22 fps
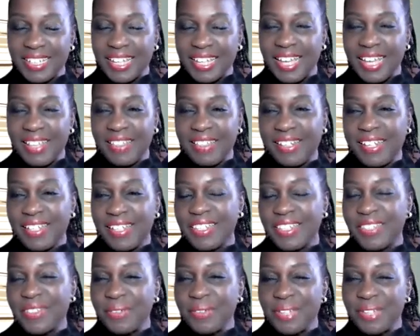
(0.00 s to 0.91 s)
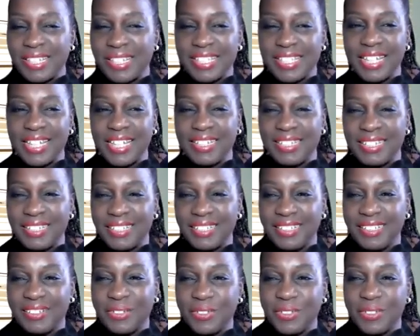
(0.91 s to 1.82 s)
I think that's so exciting,
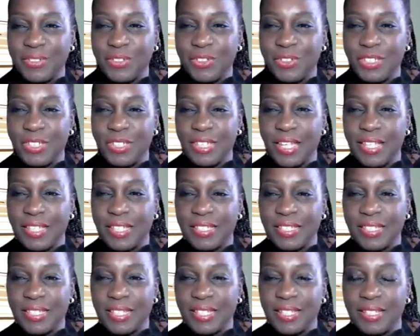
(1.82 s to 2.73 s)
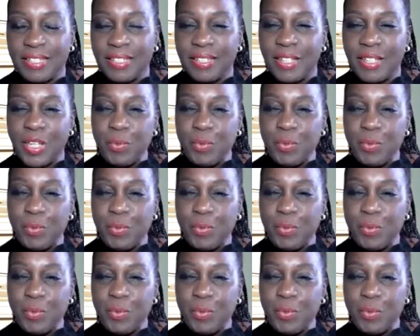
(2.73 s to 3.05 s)
you know. So she has like,